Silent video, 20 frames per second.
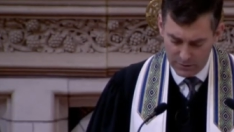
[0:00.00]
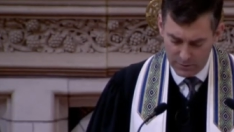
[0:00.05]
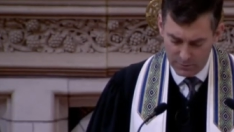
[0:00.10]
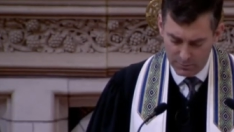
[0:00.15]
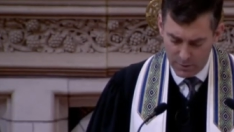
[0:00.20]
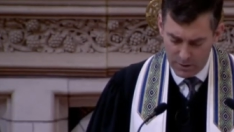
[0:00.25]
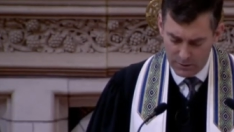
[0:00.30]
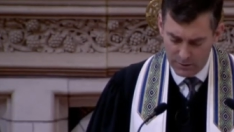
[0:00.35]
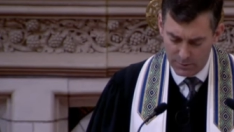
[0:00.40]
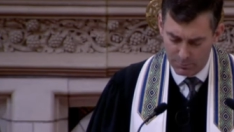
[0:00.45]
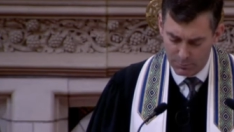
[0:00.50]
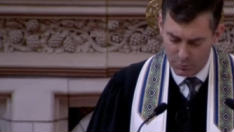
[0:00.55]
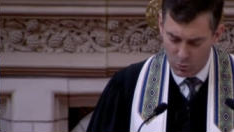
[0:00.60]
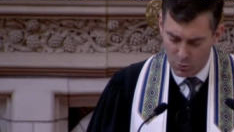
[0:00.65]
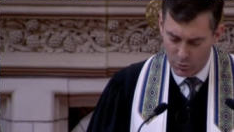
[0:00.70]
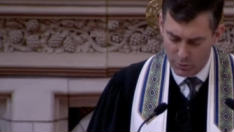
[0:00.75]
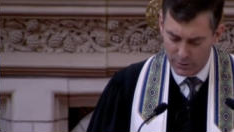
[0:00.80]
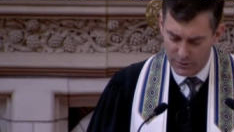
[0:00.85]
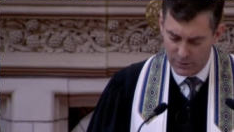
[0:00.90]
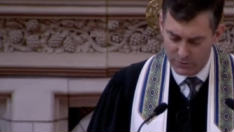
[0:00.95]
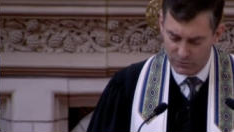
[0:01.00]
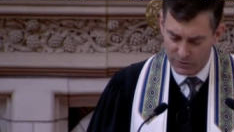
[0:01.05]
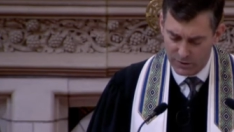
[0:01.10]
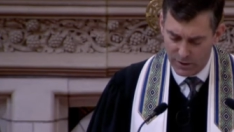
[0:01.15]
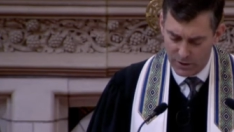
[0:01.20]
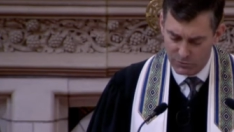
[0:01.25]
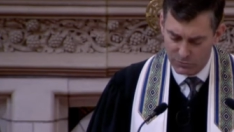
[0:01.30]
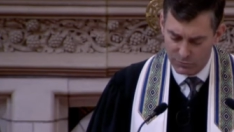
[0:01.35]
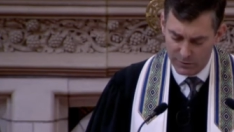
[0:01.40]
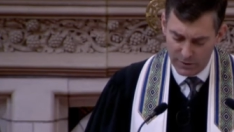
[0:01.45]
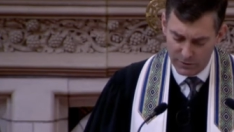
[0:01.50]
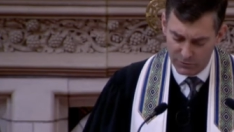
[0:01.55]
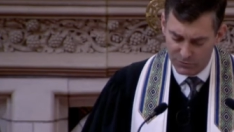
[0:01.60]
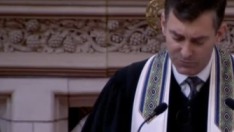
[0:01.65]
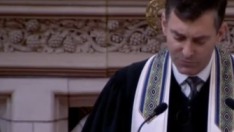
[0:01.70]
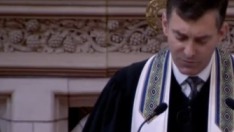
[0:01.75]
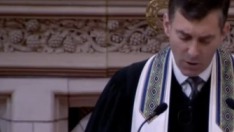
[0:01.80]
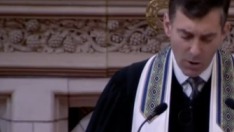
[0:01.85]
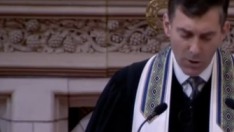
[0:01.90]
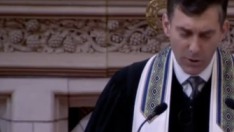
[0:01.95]
among the poor in this country is
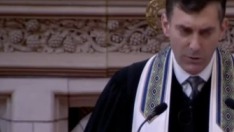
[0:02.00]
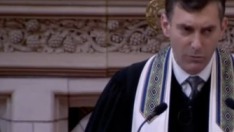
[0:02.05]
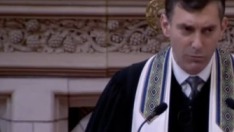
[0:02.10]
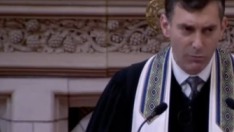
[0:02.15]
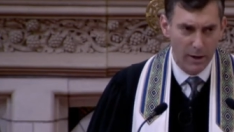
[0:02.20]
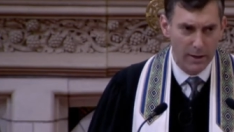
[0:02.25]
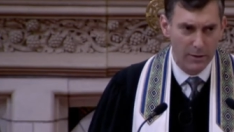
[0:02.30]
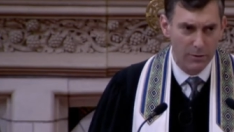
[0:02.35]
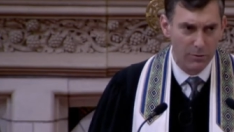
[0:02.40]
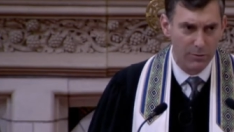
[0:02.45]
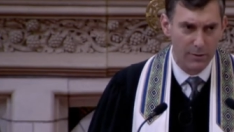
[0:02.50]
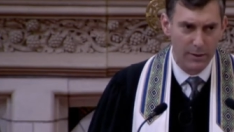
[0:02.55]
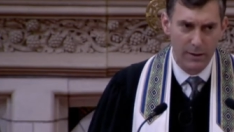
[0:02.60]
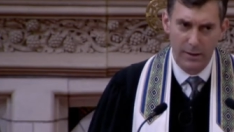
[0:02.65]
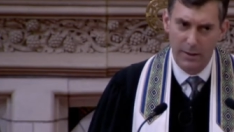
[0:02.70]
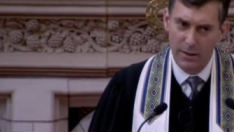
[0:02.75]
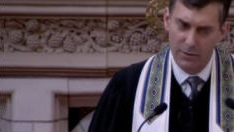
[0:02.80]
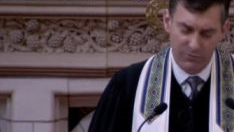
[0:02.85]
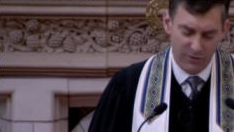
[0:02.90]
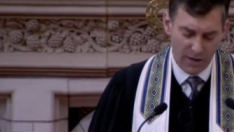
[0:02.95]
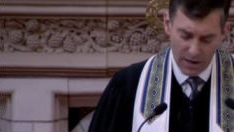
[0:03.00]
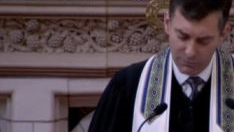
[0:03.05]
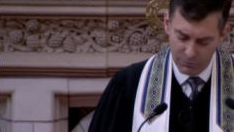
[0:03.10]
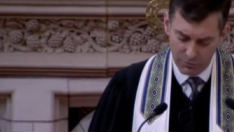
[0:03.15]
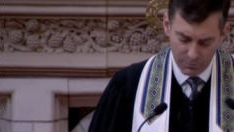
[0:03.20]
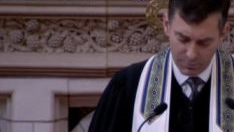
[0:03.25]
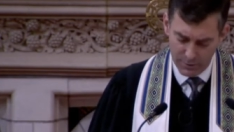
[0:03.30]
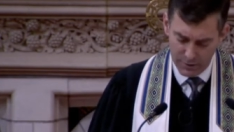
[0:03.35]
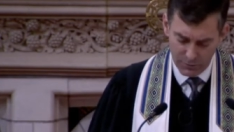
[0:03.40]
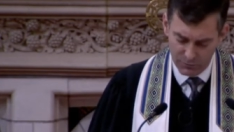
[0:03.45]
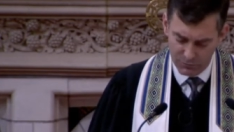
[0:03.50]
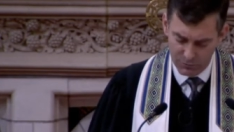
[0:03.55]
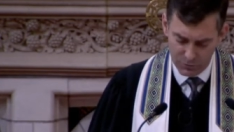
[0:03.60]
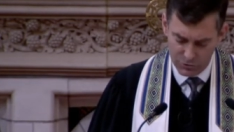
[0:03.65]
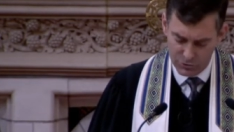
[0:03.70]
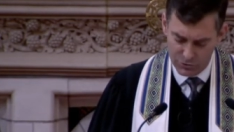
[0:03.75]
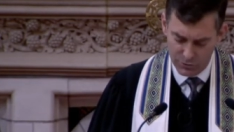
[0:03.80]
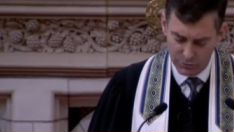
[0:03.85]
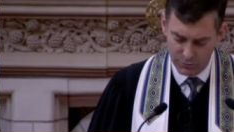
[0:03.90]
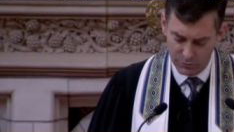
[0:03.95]
far greater than it has ever been for
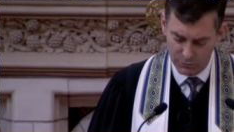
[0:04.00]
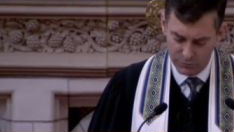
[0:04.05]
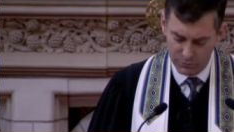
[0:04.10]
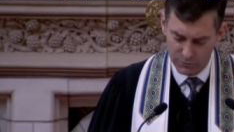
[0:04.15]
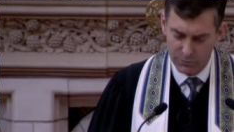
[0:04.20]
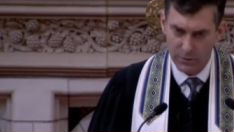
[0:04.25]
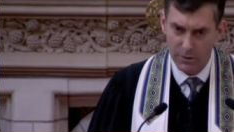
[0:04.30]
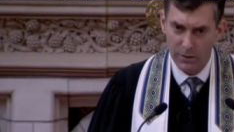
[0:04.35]
Jews.